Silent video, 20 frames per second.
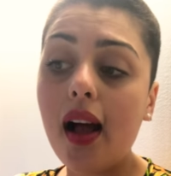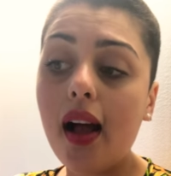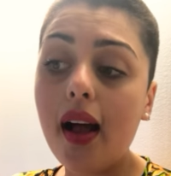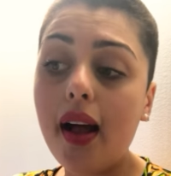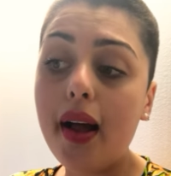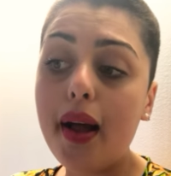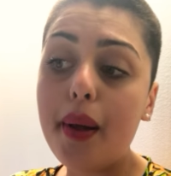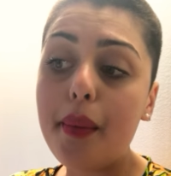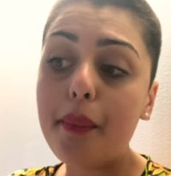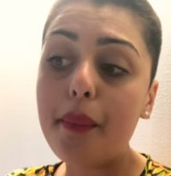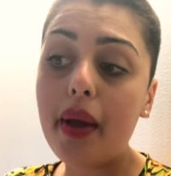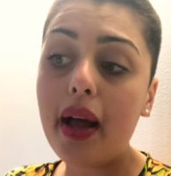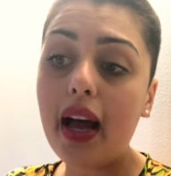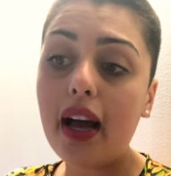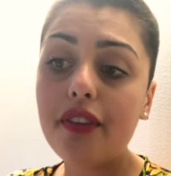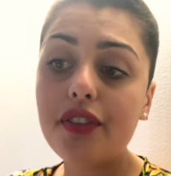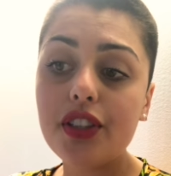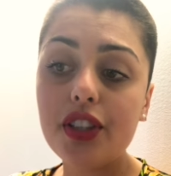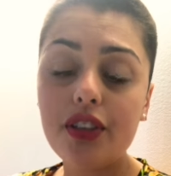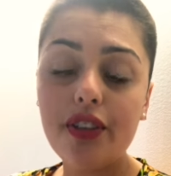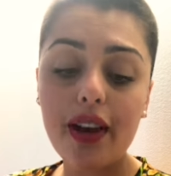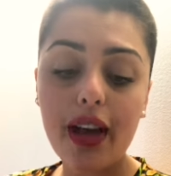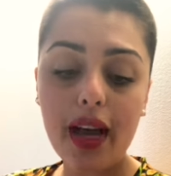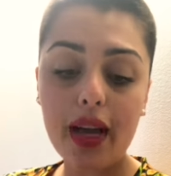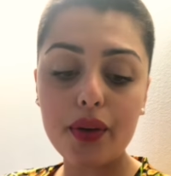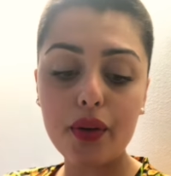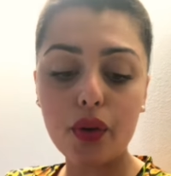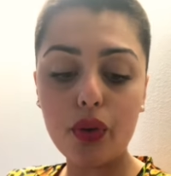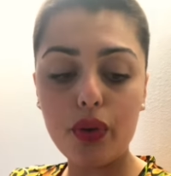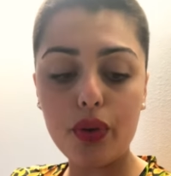after you've
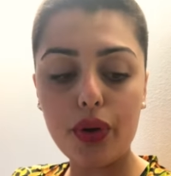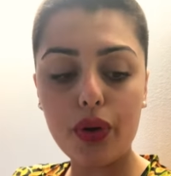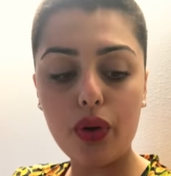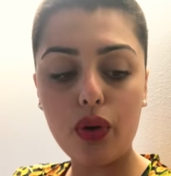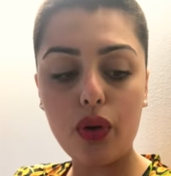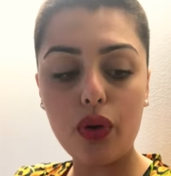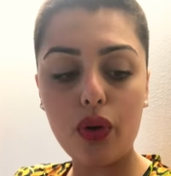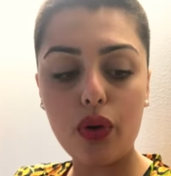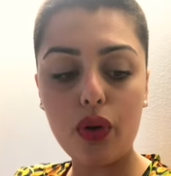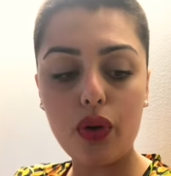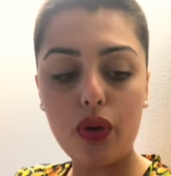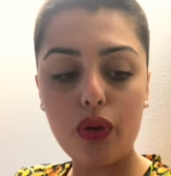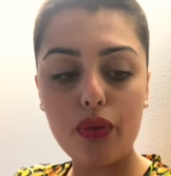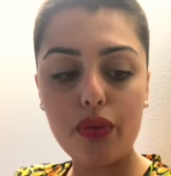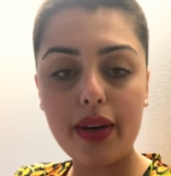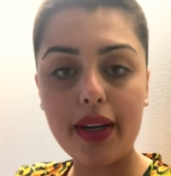had all your